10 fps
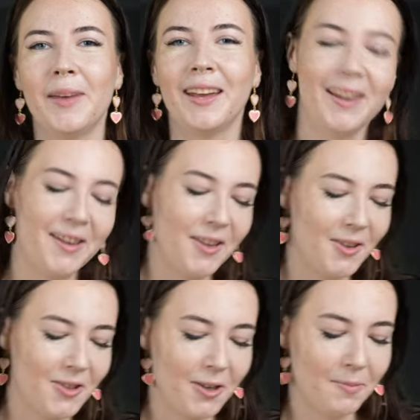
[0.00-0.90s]
making a
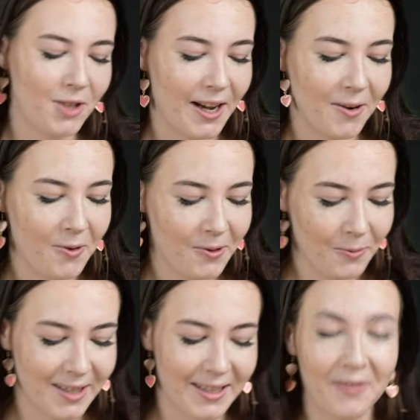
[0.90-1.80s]
YouTube channel
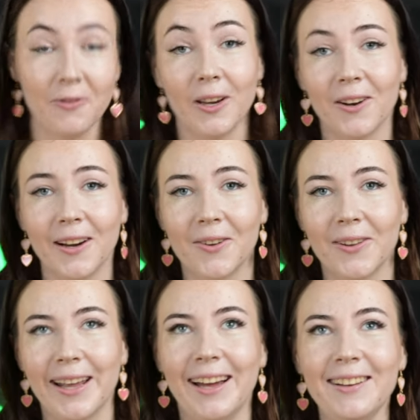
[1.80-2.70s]
once I figure it
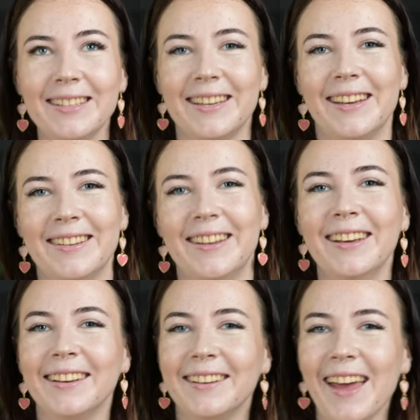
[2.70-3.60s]
all out, and
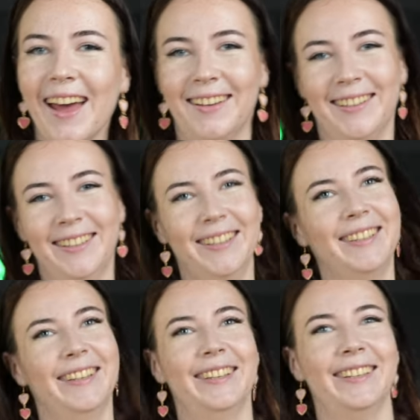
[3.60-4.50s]

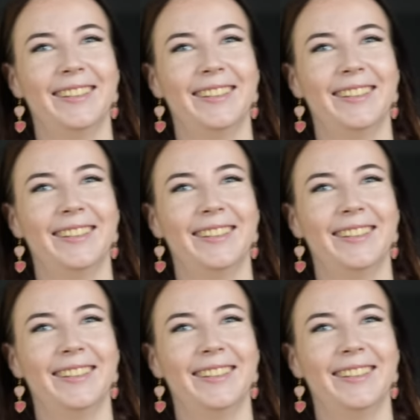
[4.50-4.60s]
yeah.